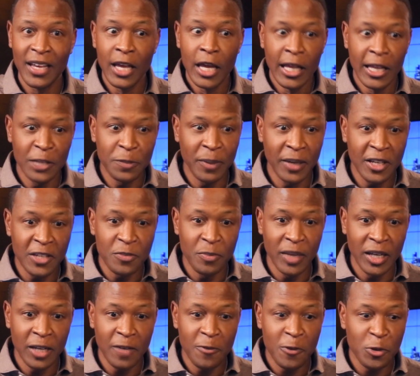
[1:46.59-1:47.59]
That's because
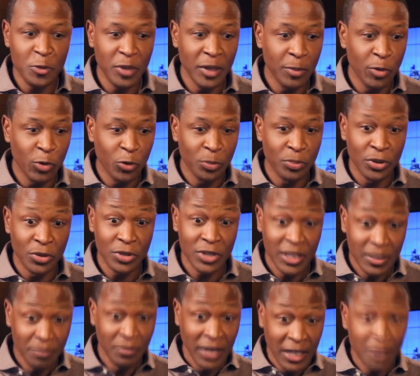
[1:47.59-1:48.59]
many of those people were
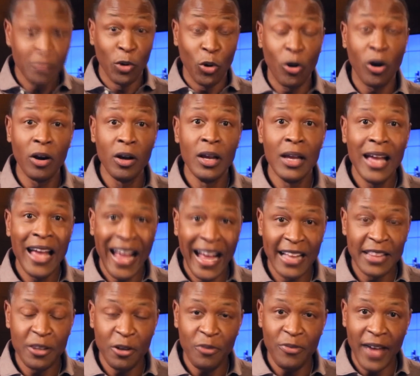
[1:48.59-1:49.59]
boosted, many more had
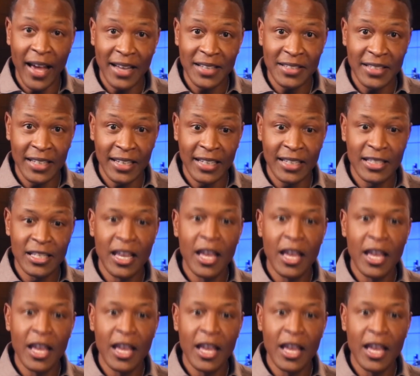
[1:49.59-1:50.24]
their vaccines,